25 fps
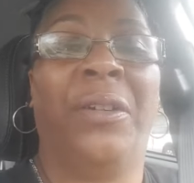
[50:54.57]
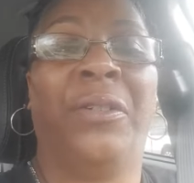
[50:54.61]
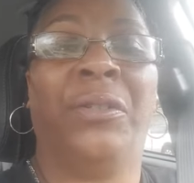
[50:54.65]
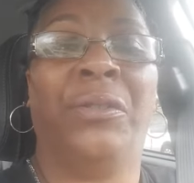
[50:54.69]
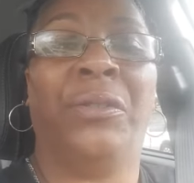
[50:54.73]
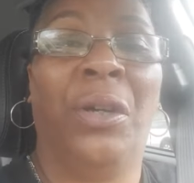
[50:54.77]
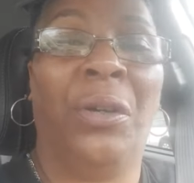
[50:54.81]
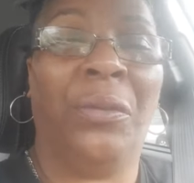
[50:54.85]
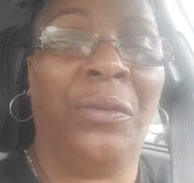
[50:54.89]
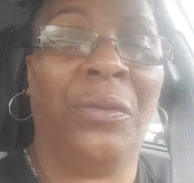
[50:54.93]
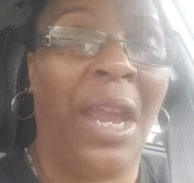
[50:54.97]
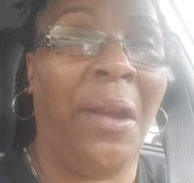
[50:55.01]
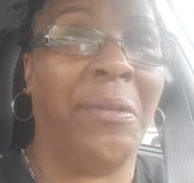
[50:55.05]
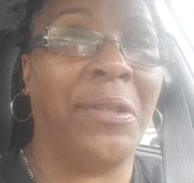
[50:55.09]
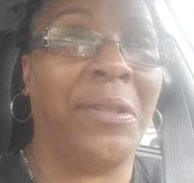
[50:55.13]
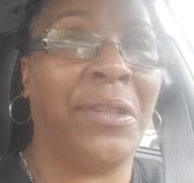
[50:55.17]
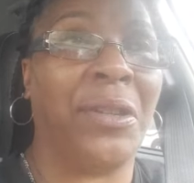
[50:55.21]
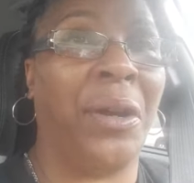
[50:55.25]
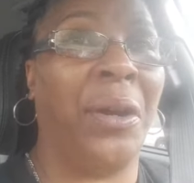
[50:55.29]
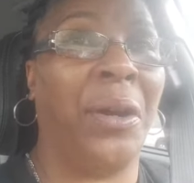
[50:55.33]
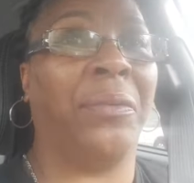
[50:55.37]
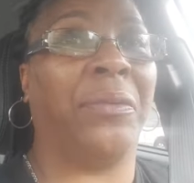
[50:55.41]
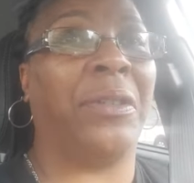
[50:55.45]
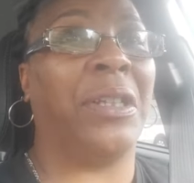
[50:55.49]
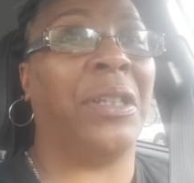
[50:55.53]
know, they was
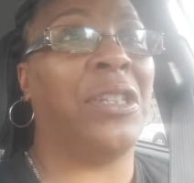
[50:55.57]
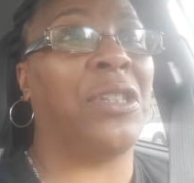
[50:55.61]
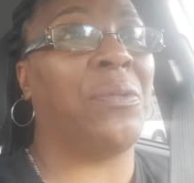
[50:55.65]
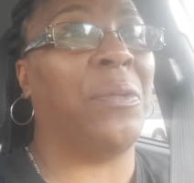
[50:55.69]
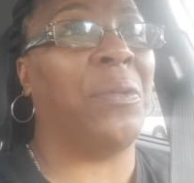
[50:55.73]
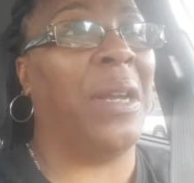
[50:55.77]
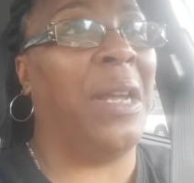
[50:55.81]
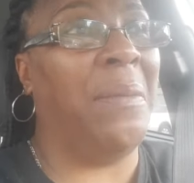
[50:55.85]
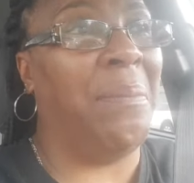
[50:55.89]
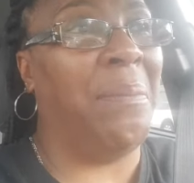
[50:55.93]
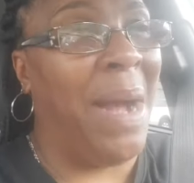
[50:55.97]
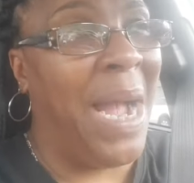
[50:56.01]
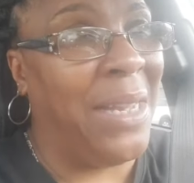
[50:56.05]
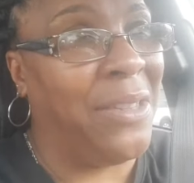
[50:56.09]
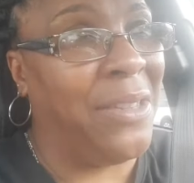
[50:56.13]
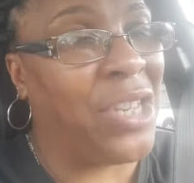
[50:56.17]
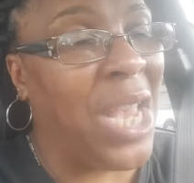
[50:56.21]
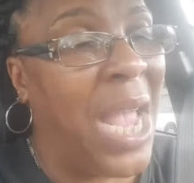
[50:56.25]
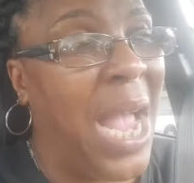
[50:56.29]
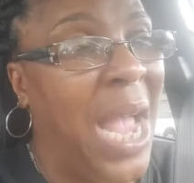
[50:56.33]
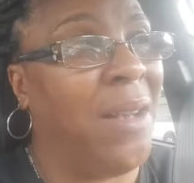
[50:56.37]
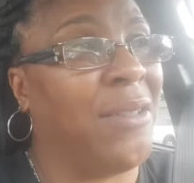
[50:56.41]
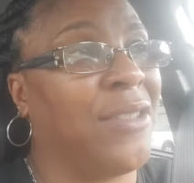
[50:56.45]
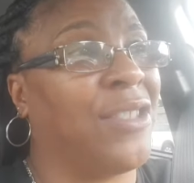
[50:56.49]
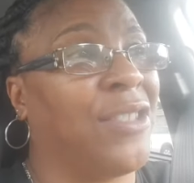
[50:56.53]
hurt this way, and my
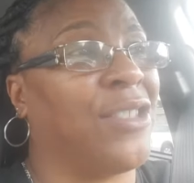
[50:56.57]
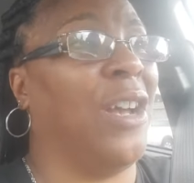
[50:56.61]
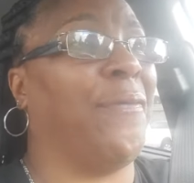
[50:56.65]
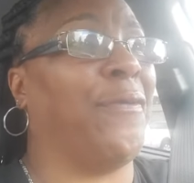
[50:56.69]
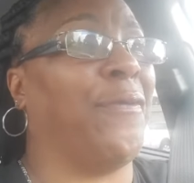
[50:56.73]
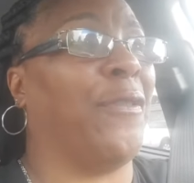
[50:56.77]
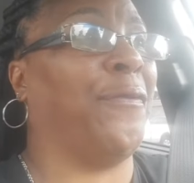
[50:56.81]
child suffered